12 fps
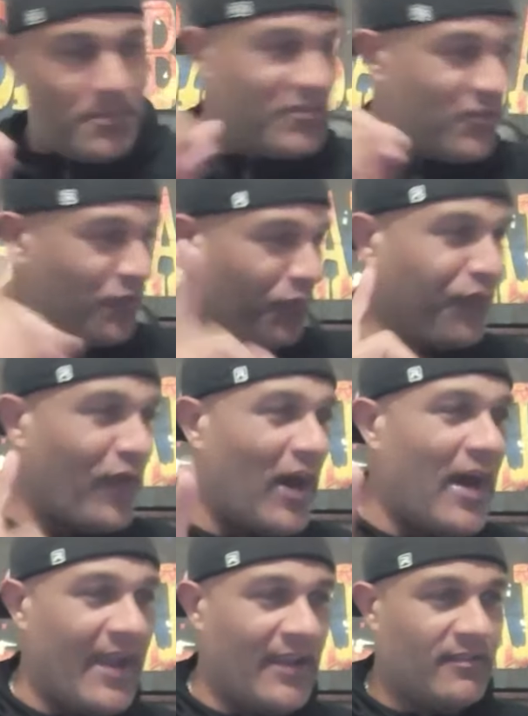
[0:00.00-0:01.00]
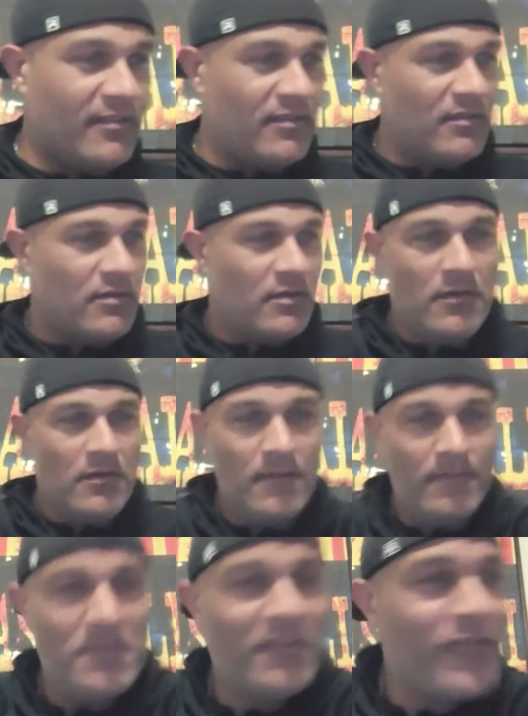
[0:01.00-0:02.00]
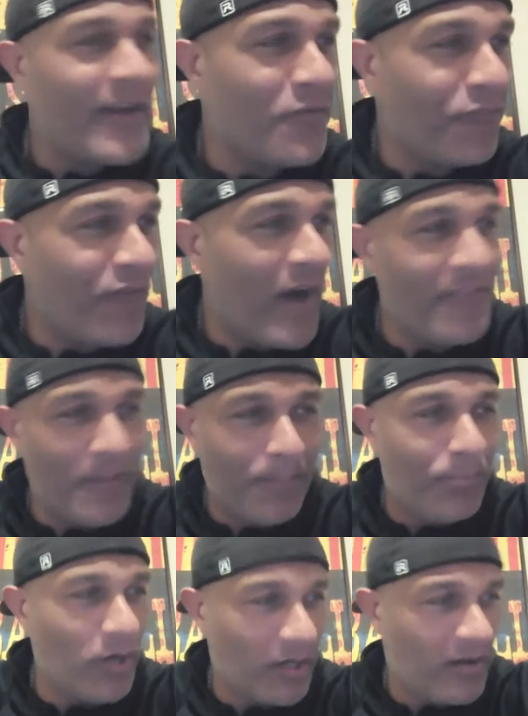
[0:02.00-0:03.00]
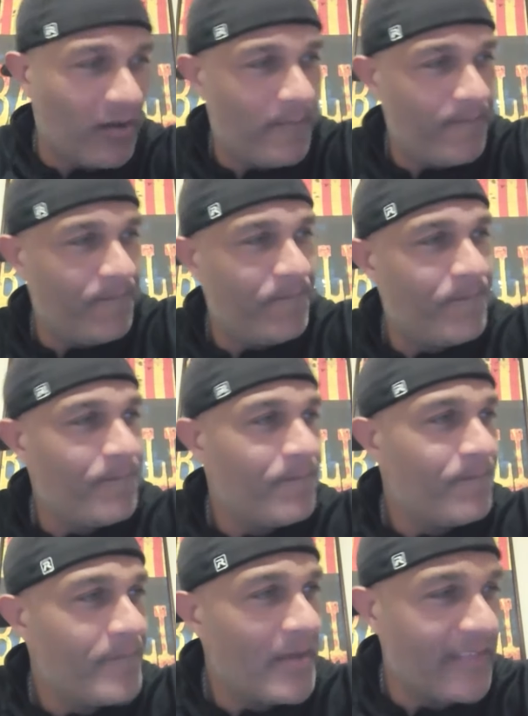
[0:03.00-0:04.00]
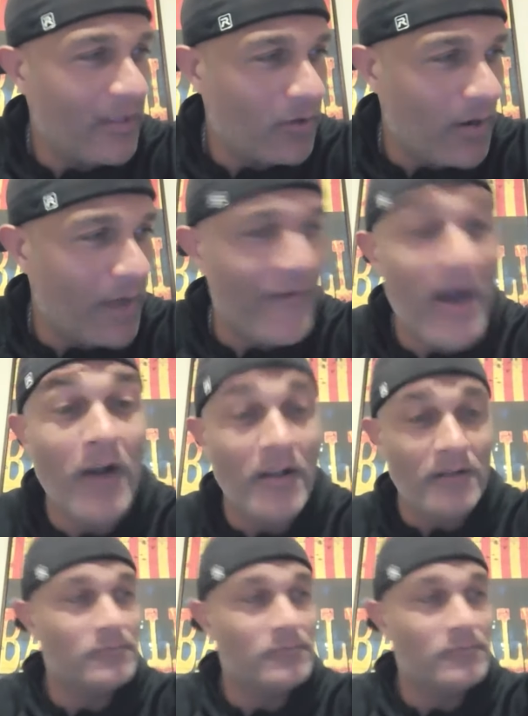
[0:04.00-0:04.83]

me just find, let me see if I can find the book that they learned. I found it.